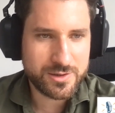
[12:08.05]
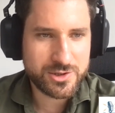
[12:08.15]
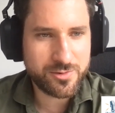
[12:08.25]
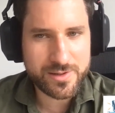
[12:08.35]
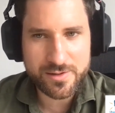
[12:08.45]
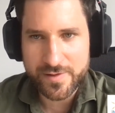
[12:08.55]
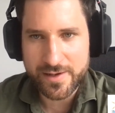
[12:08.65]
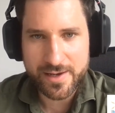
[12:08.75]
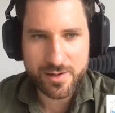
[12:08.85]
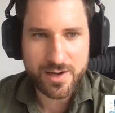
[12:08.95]
generative
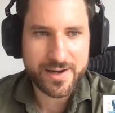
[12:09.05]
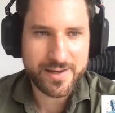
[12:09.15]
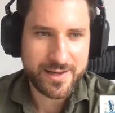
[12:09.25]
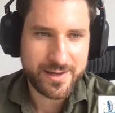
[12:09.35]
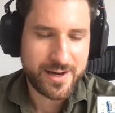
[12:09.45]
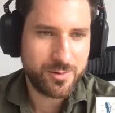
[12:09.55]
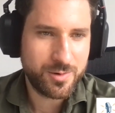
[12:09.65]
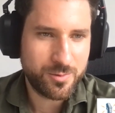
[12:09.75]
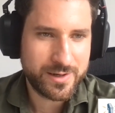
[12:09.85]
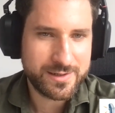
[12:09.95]
AI
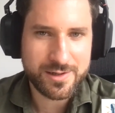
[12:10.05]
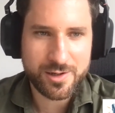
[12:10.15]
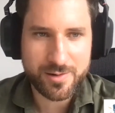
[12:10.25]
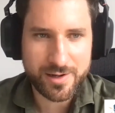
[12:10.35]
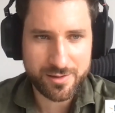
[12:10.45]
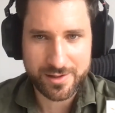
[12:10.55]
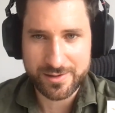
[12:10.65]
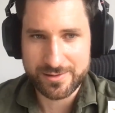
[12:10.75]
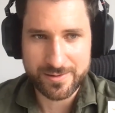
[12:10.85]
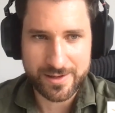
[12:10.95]
right now, I
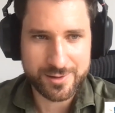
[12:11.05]
think,